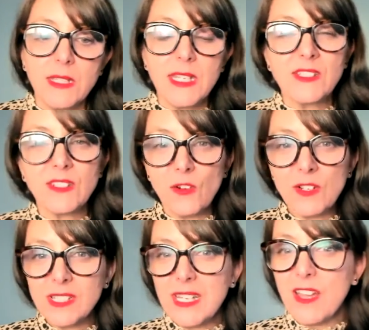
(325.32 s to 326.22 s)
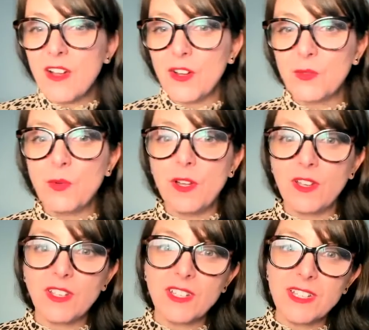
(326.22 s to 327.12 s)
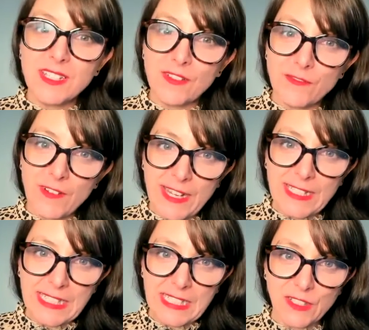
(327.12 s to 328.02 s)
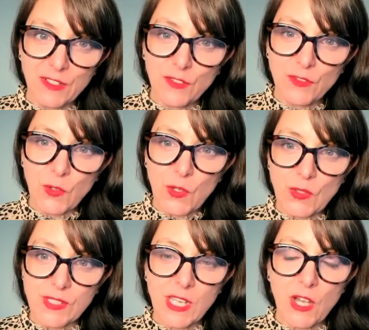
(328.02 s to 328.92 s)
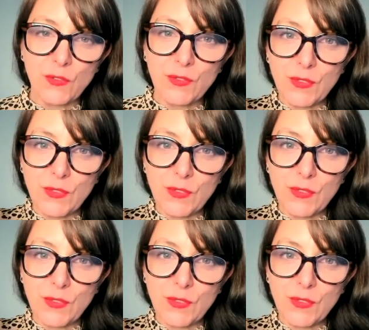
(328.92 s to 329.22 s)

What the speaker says: It's honestly hard work defining it for yourself,